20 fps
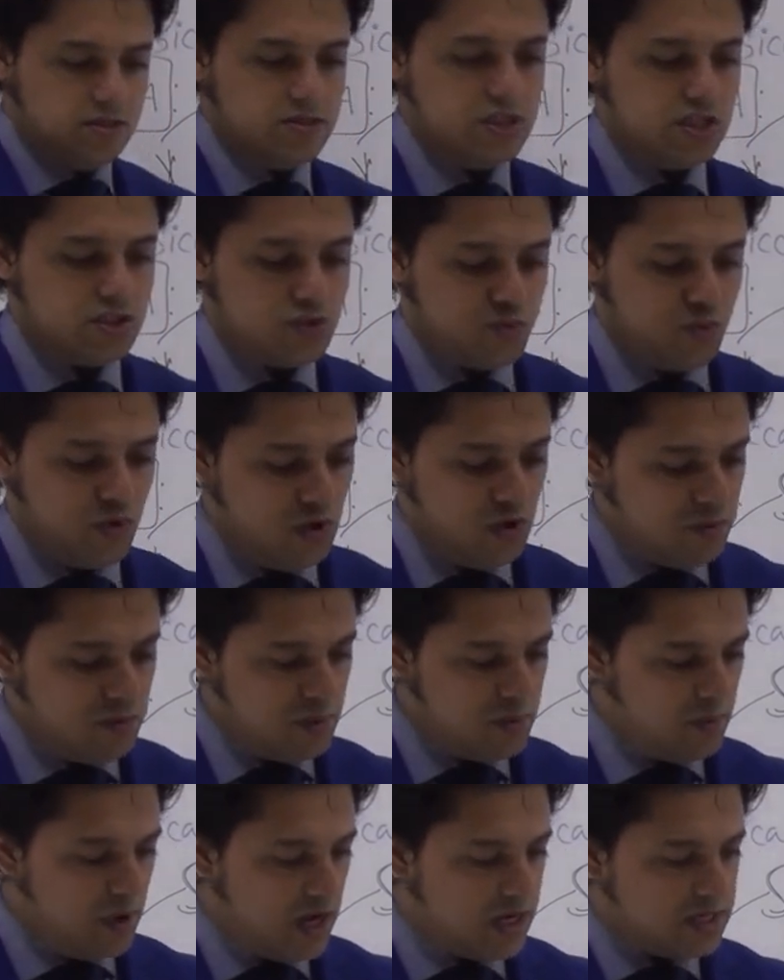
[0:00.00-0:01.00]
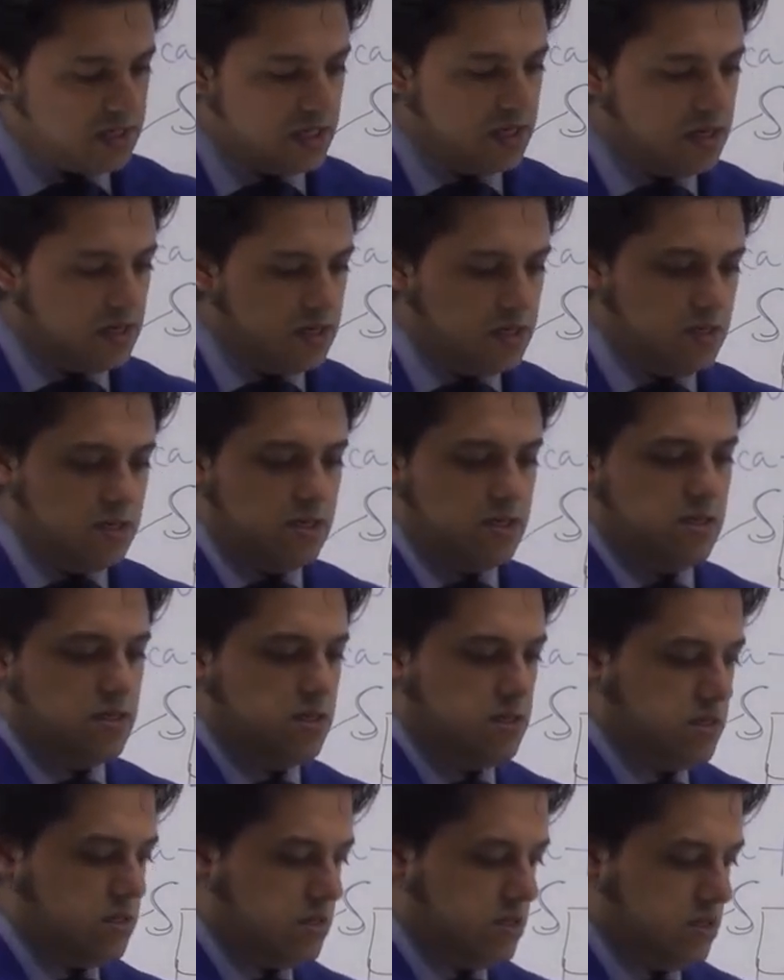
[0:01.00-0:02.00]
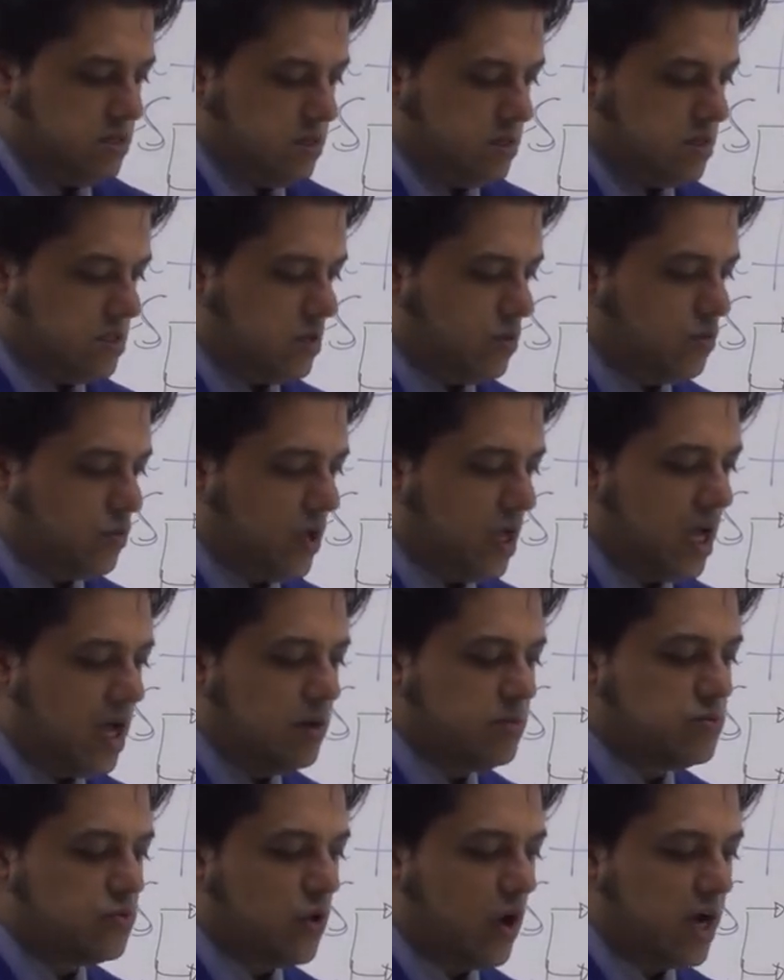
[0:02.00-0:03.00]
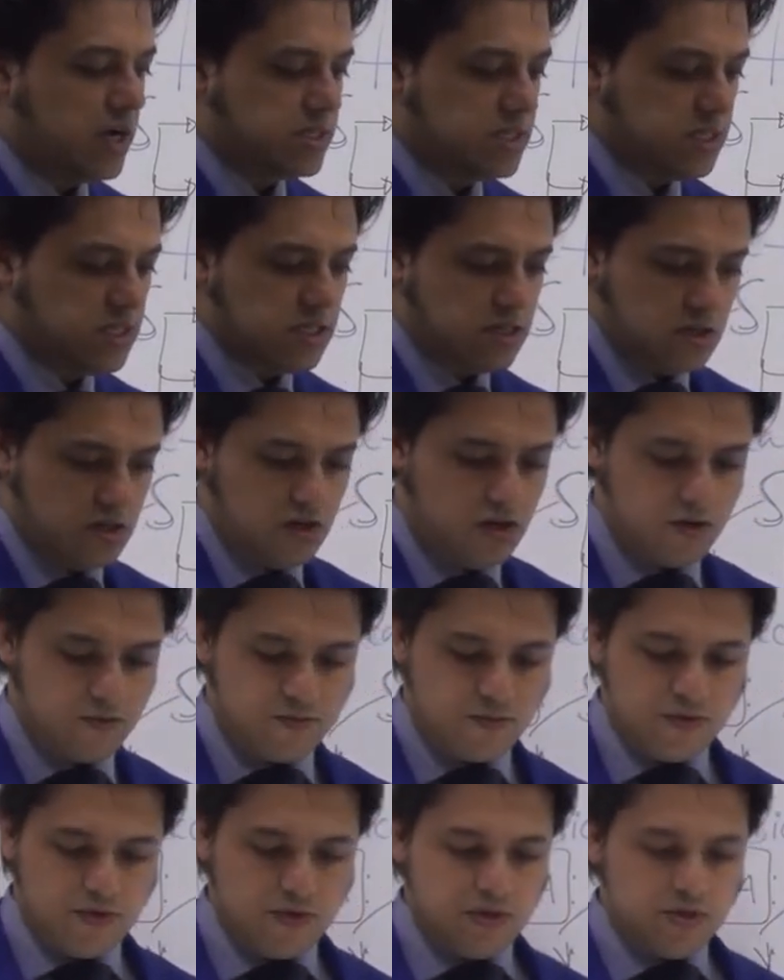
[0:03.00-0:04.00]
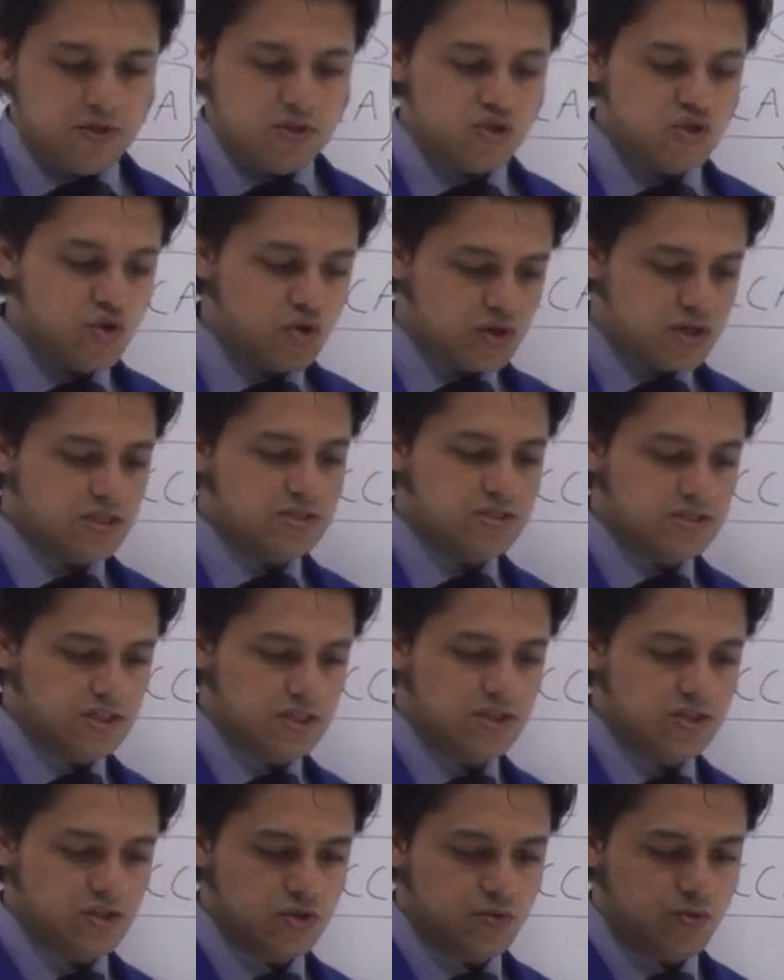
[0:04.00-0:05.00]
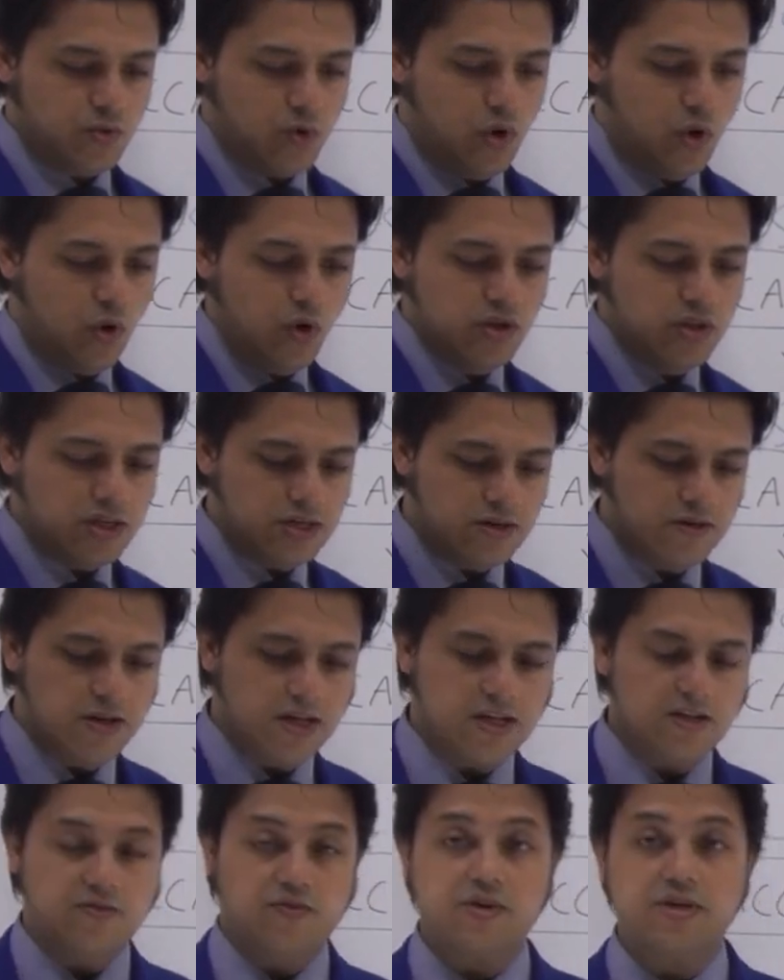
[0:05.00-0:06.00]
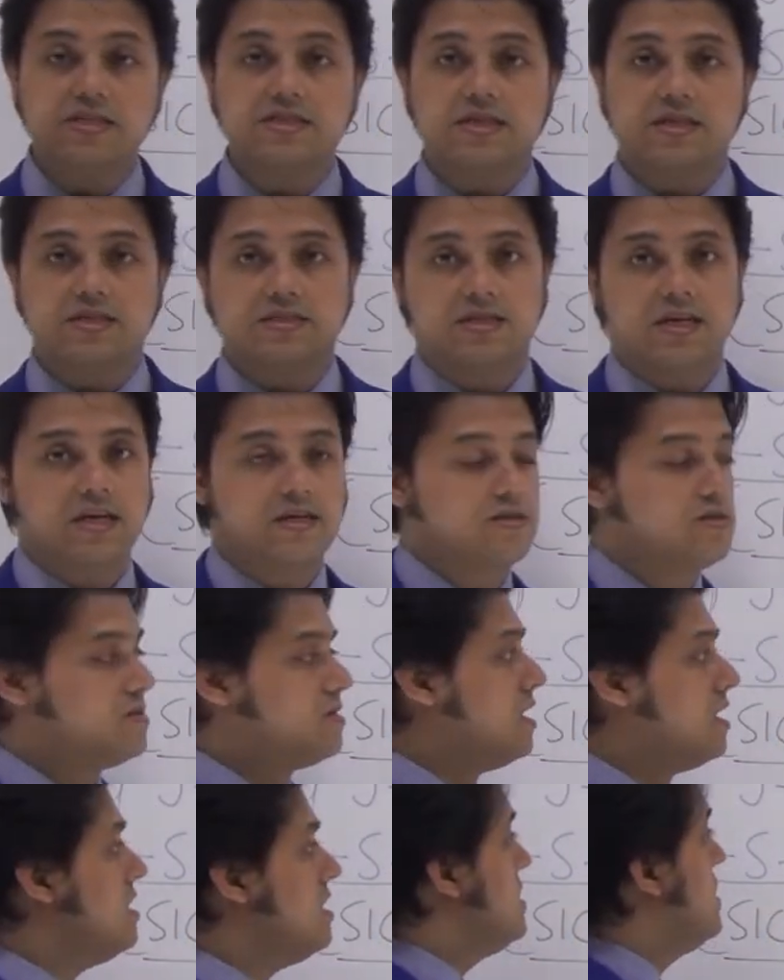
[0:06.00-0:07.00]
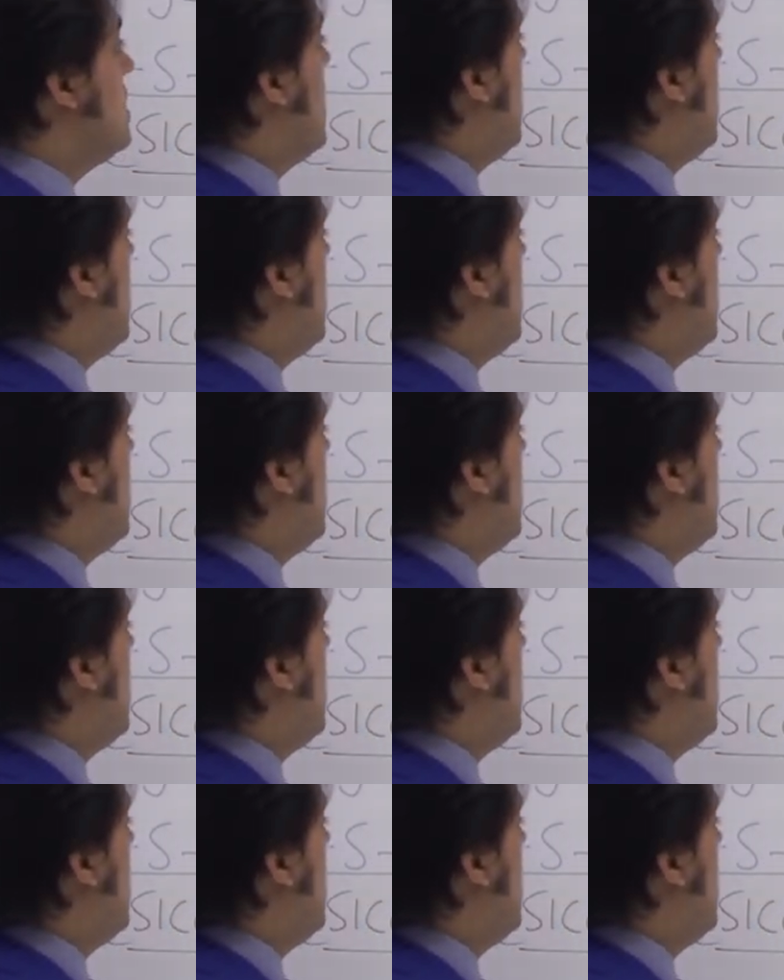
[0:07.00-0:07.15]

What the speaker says: Just follow me, my dear, the way I'm writing of Sjogren syndrome, all the clinical features that really